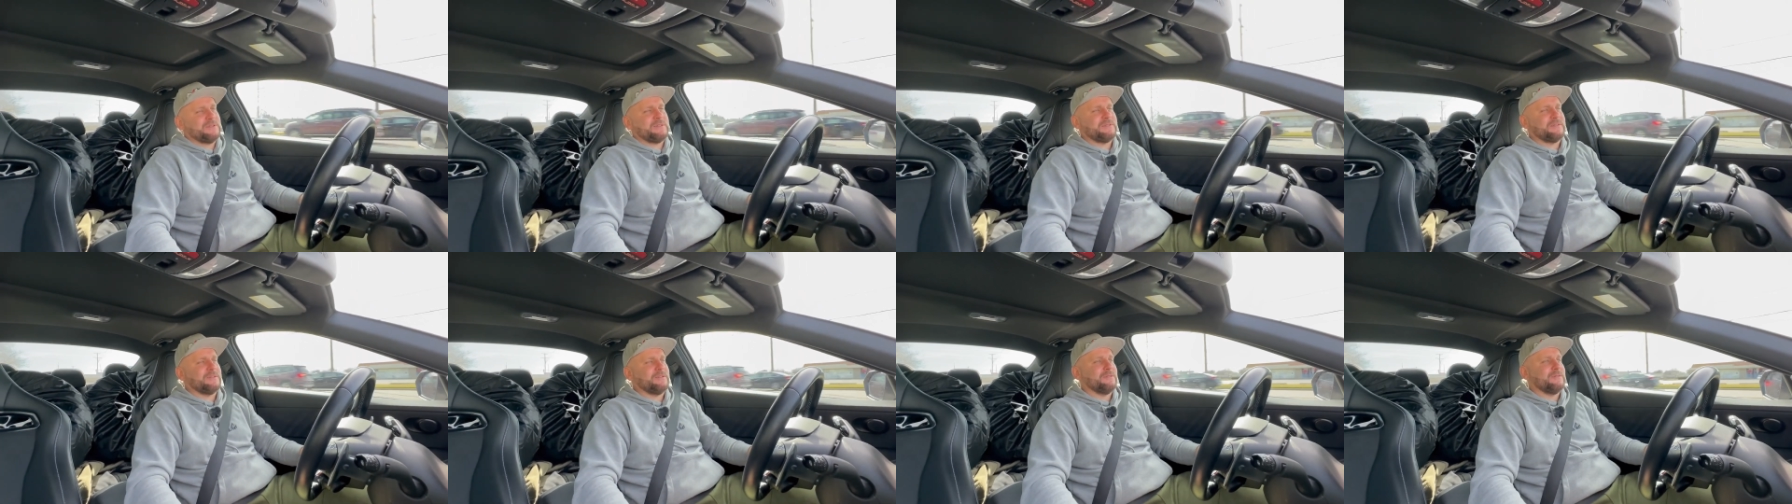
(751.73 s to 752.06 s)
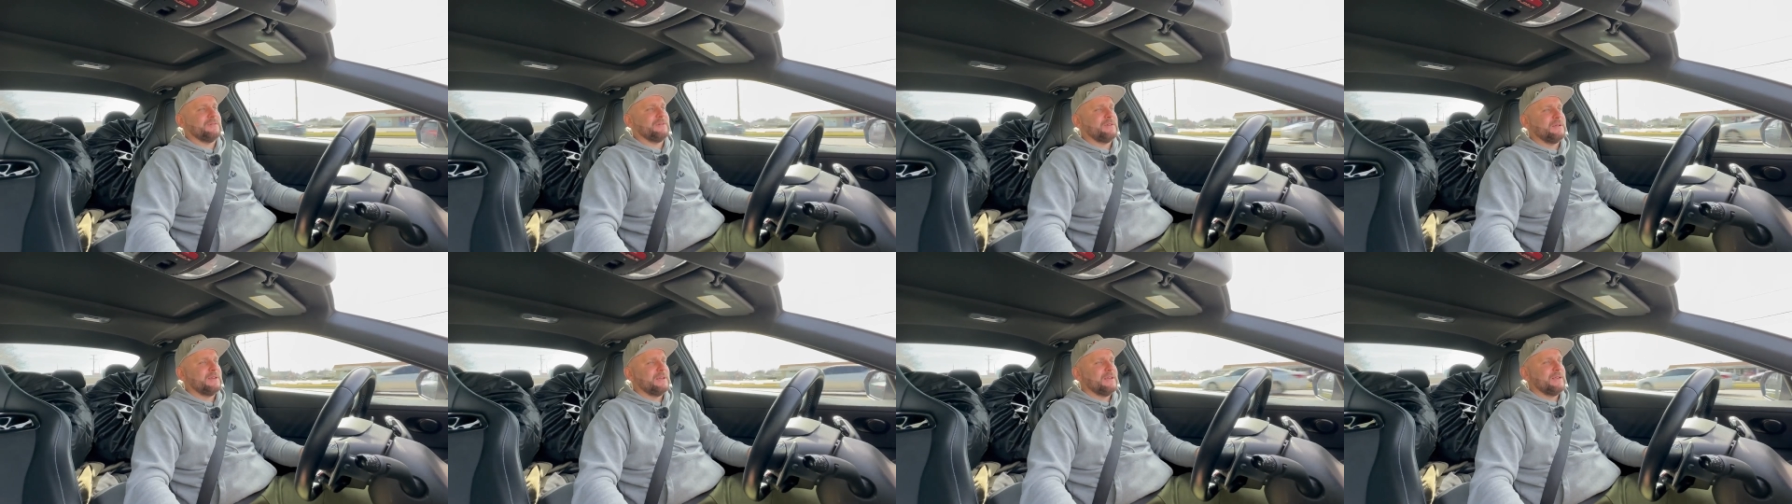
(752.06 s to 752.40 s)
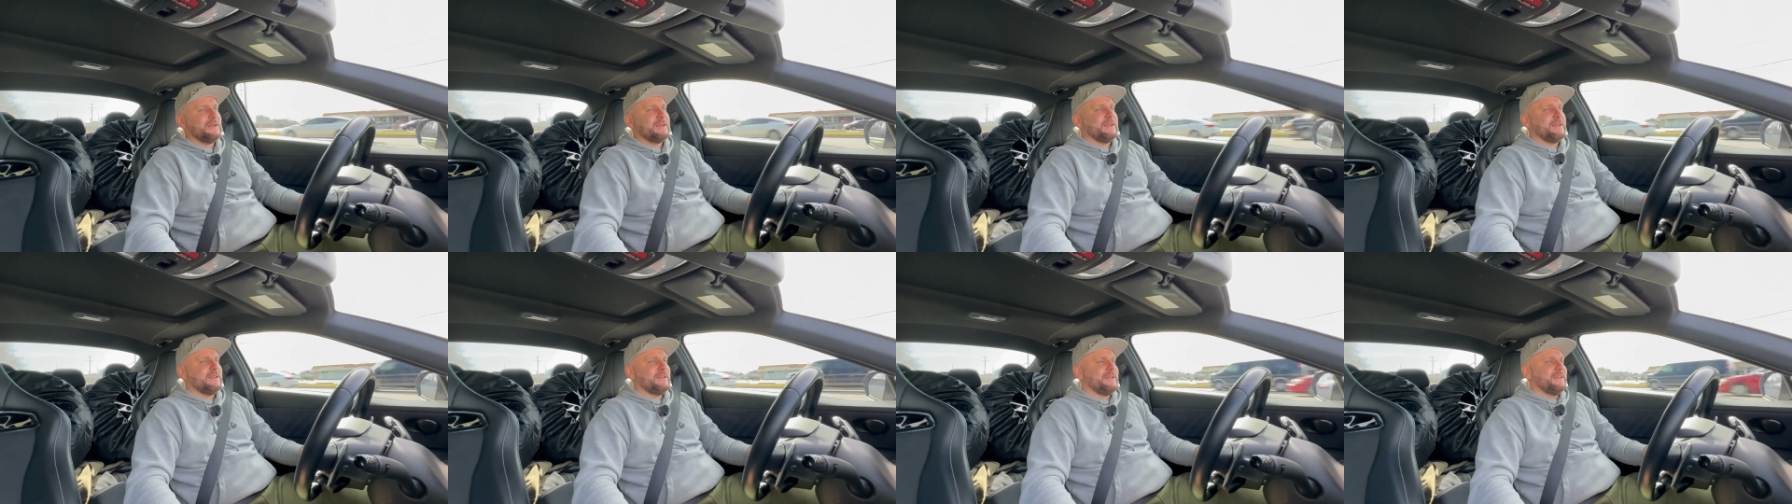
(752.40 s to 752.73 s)
So
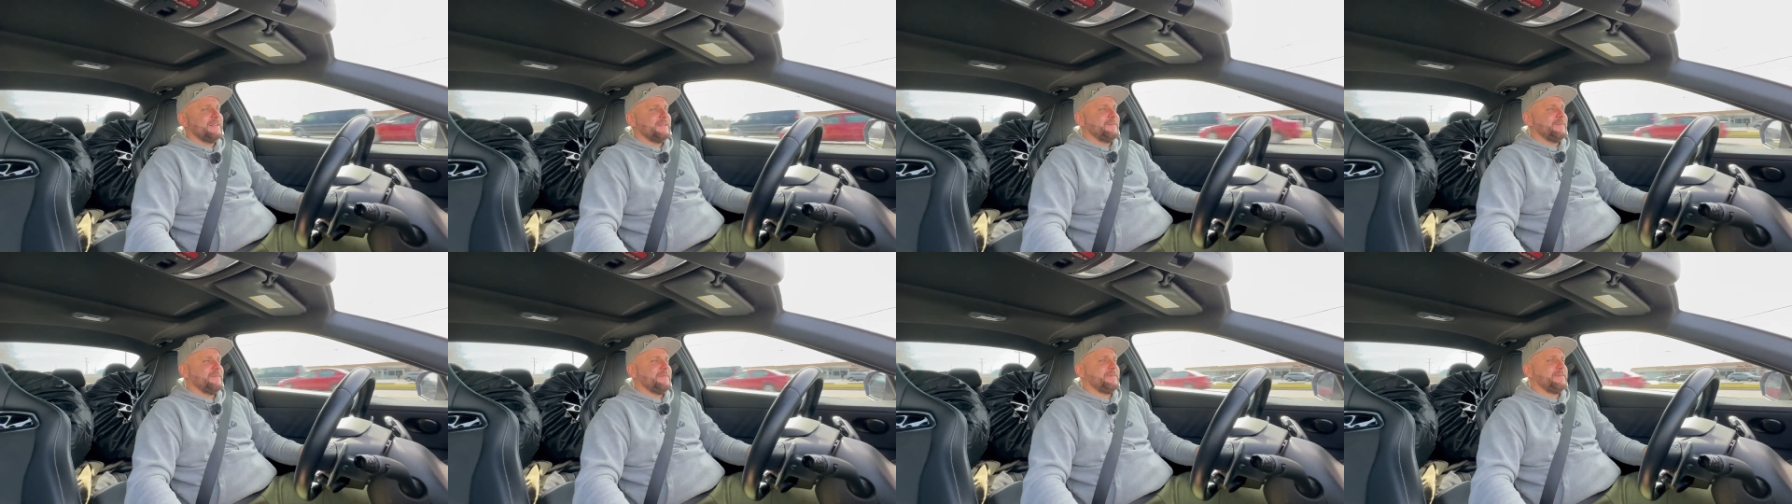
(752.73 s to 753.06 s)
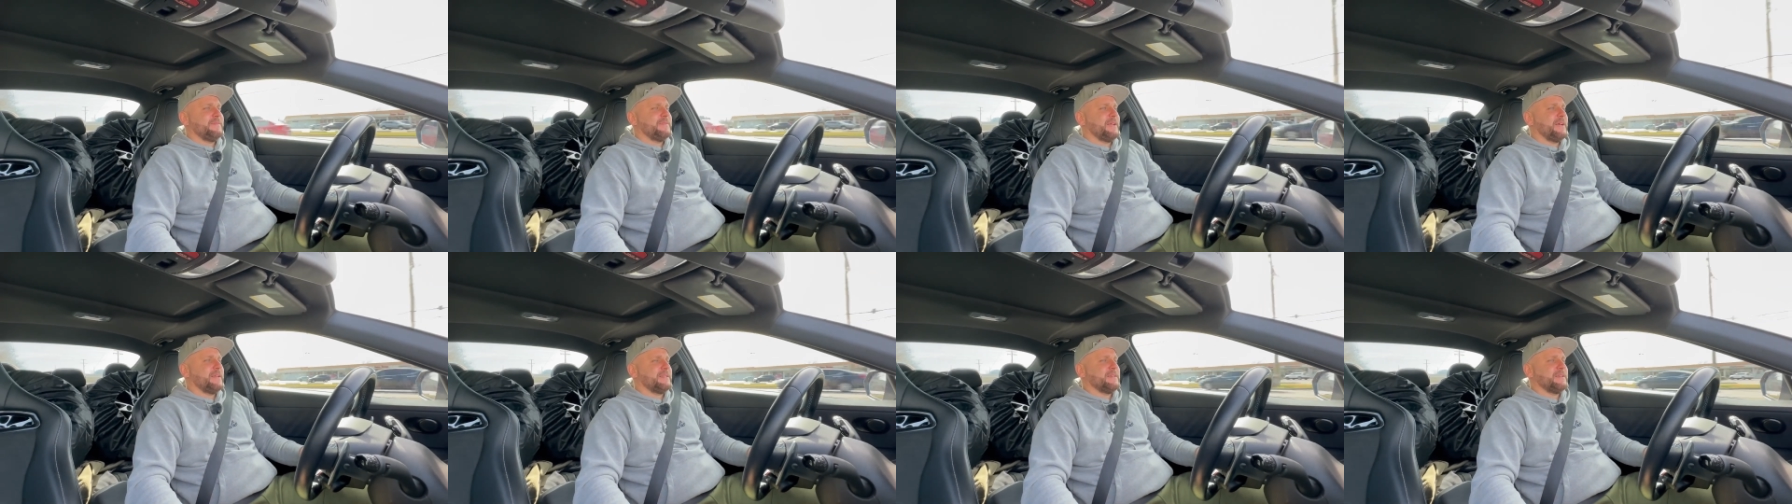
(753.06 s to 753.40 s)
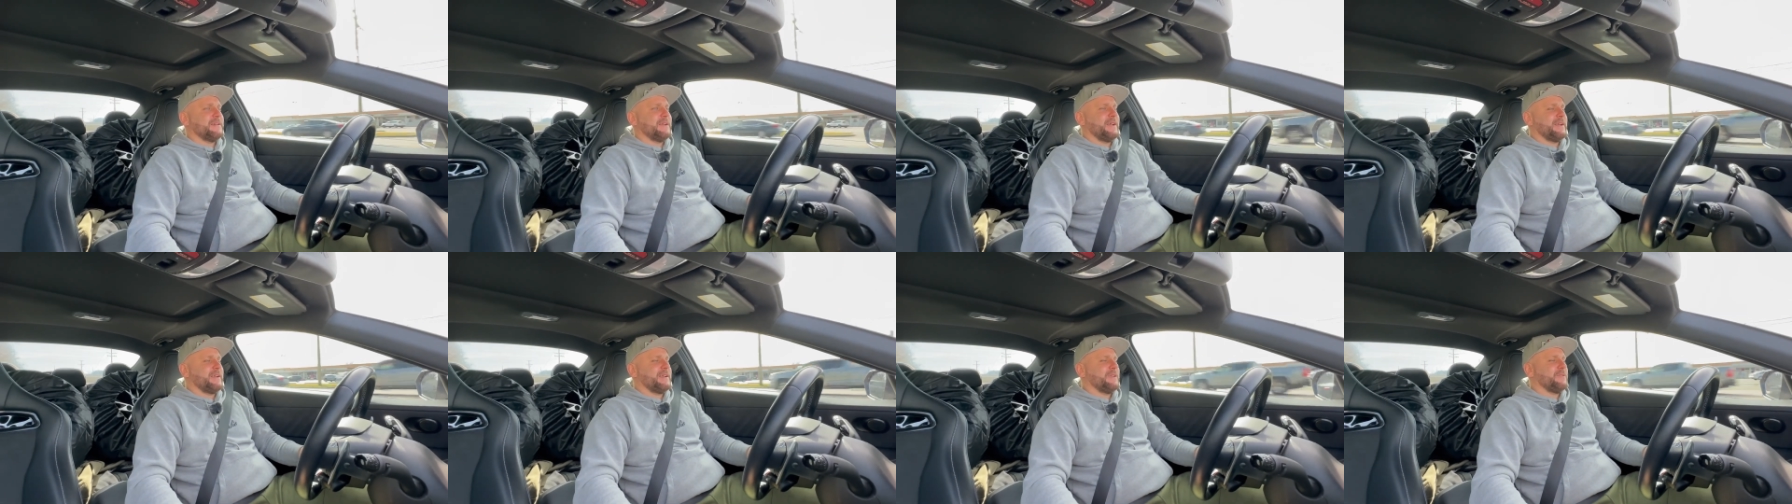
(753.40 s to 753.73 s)

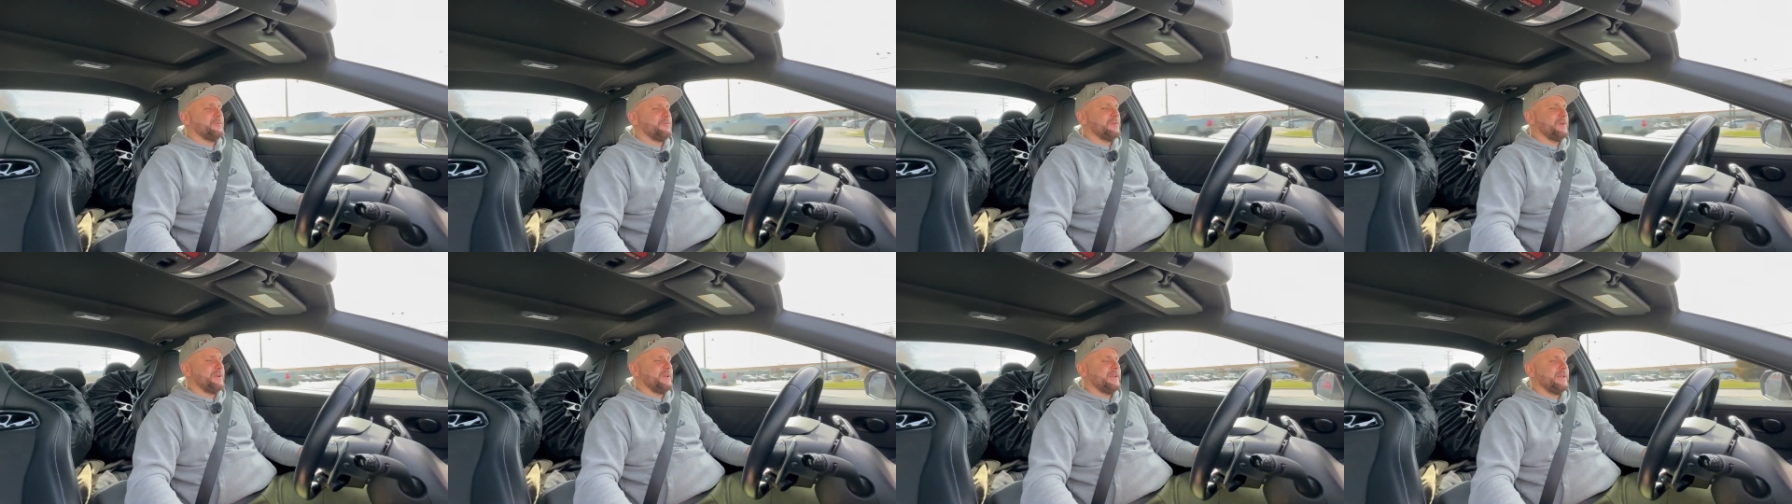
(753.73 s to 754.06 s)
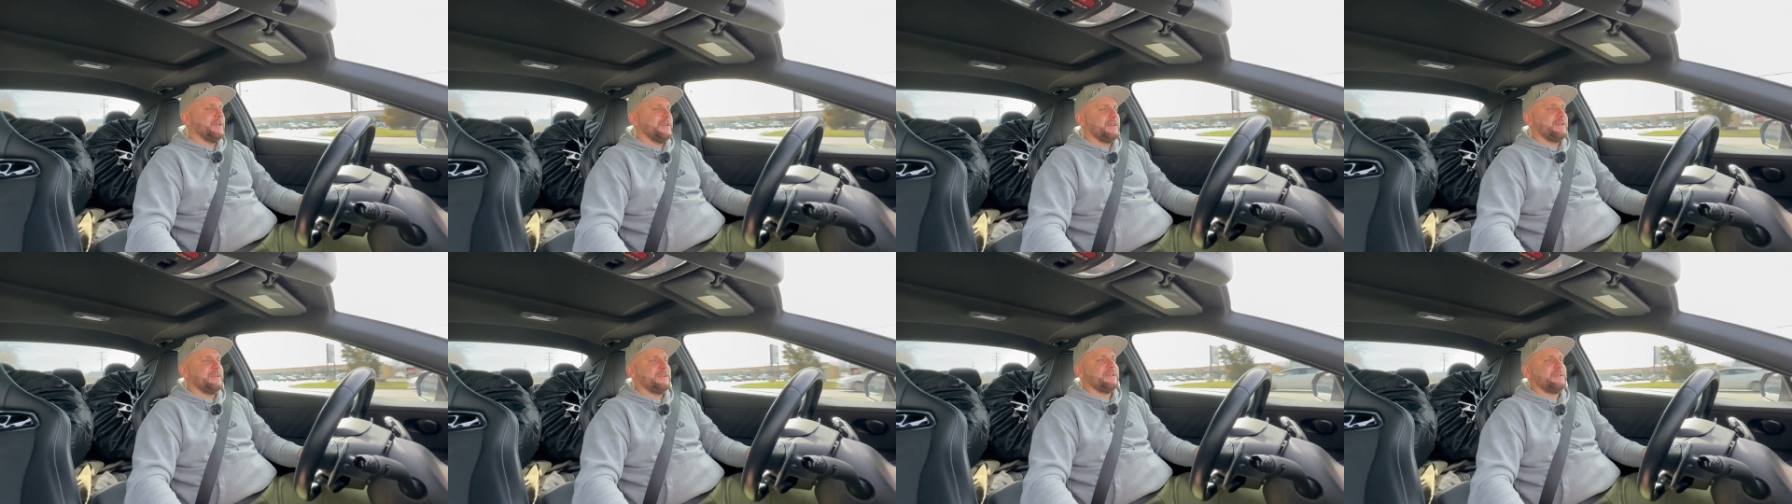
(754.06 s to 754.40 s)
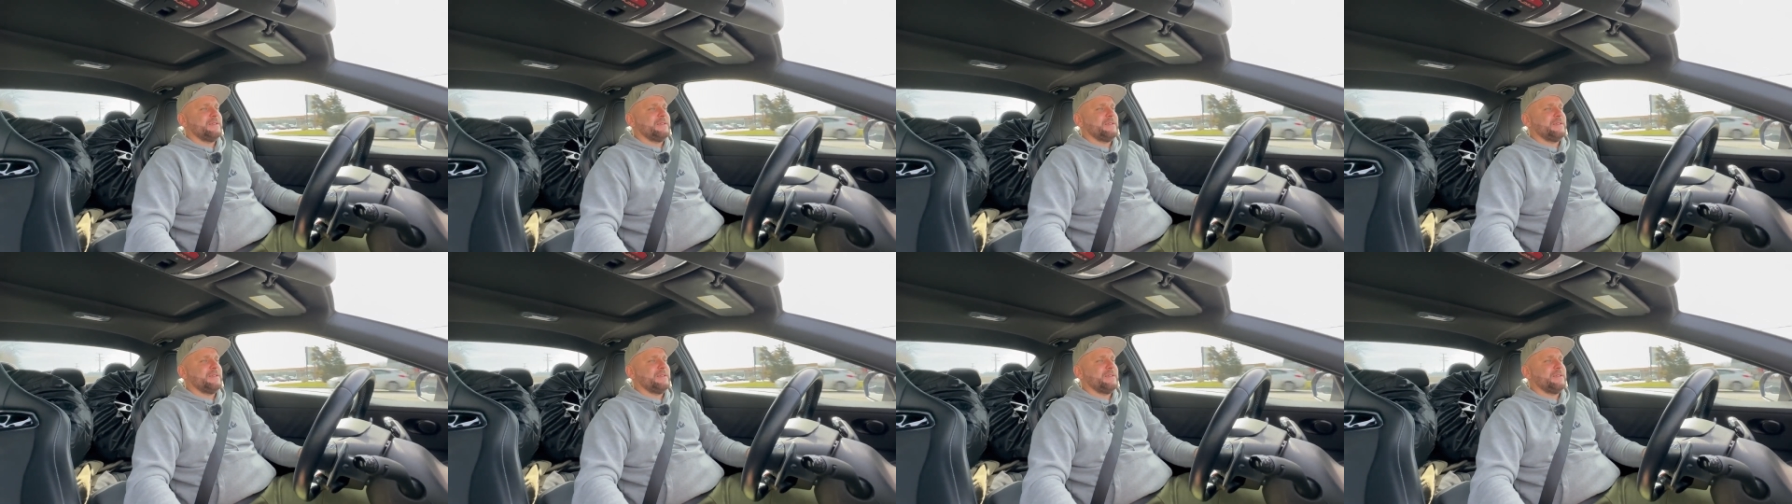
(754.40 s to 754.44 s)
nothing I can really,